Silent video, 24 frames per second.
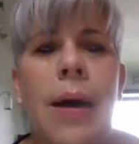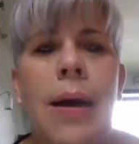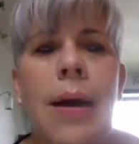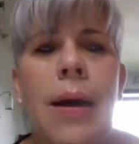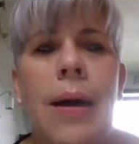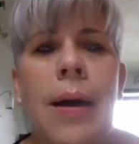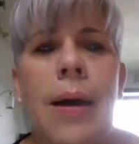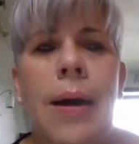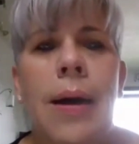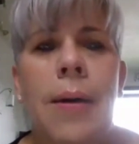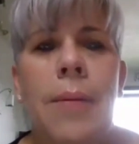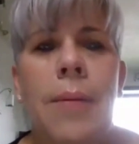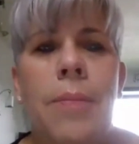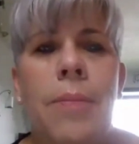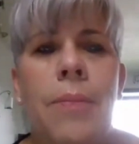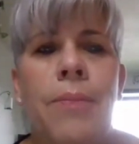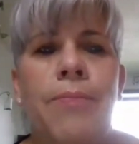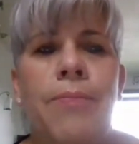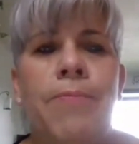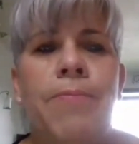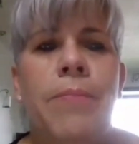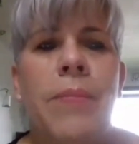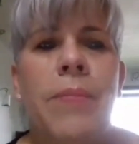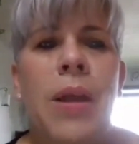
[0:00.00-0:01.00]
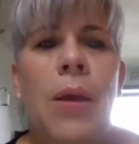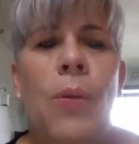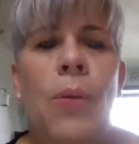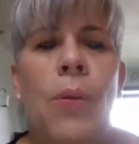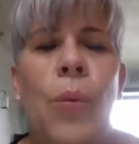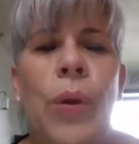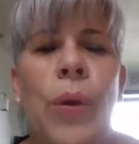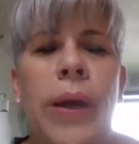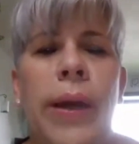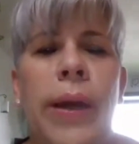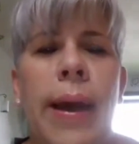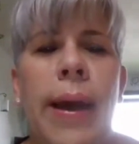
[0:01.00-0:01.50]
Um,
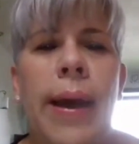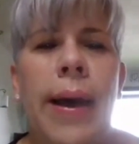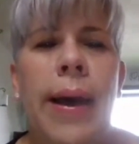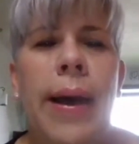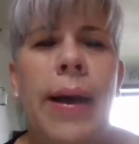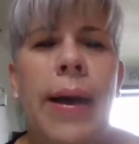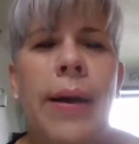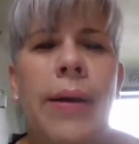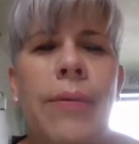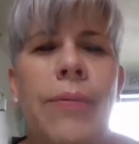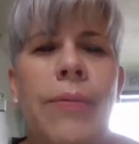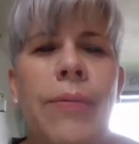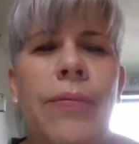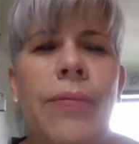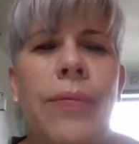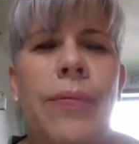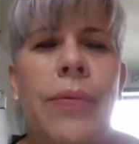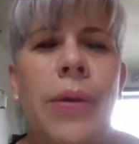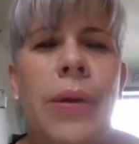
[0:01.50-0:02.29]
we have,